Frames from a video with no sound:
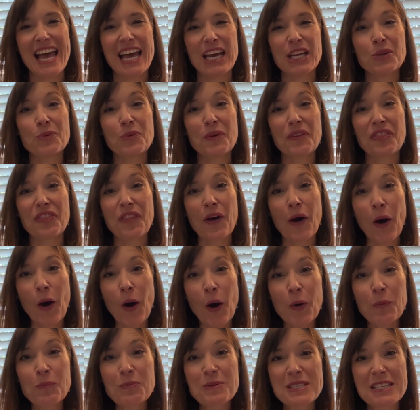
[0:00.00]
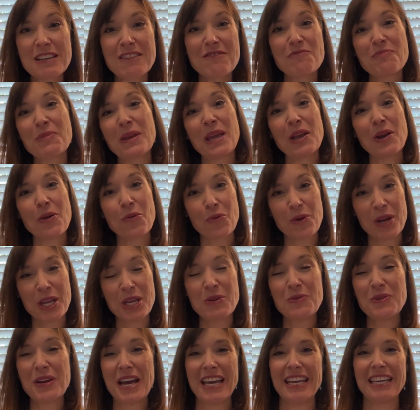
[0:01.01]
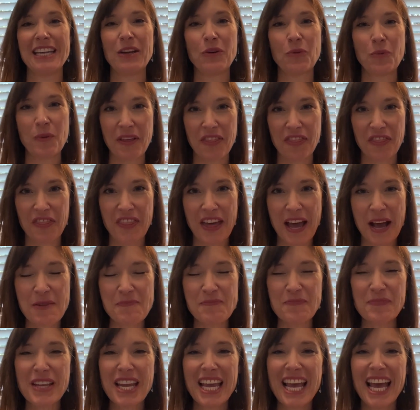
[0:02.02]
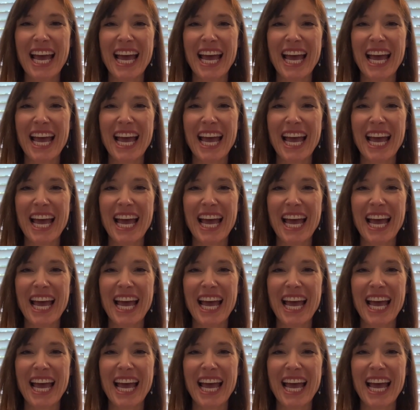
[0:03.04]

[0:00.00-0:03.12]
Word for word: and with the hopes of being reunited with them.